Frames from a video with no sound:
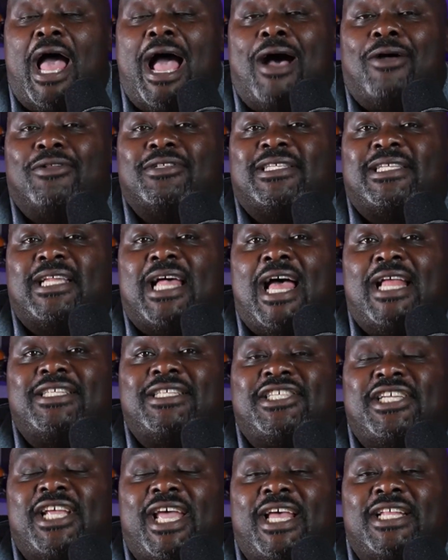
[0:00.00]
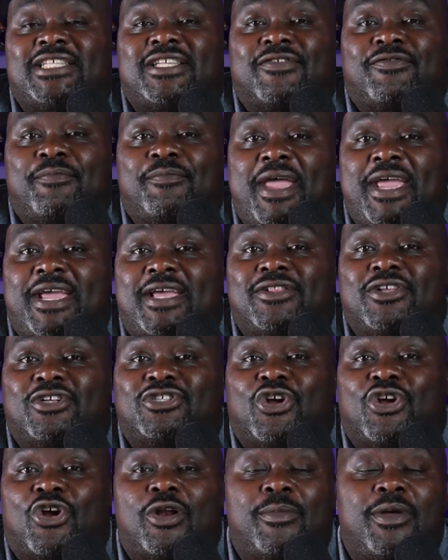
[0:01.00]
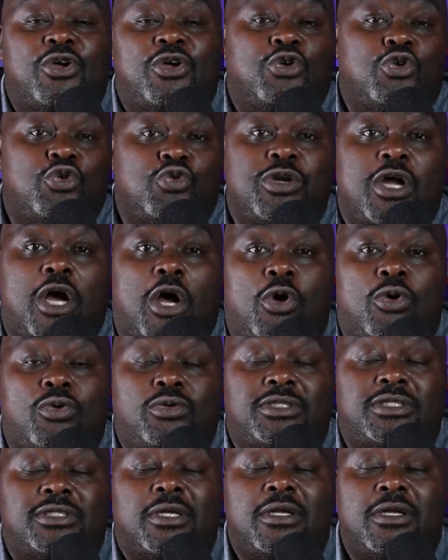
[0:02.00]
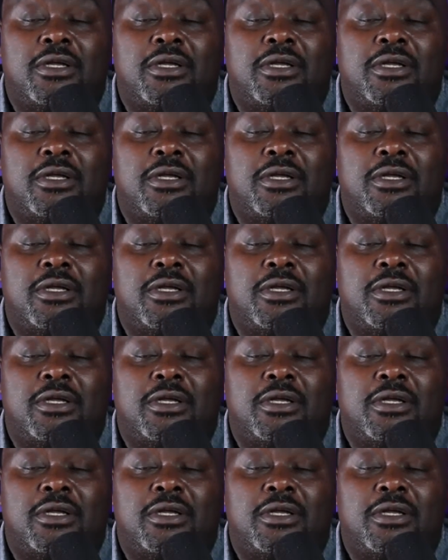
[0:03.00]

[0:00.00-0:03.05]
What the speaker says: outside chance of making the tournament. Who knows?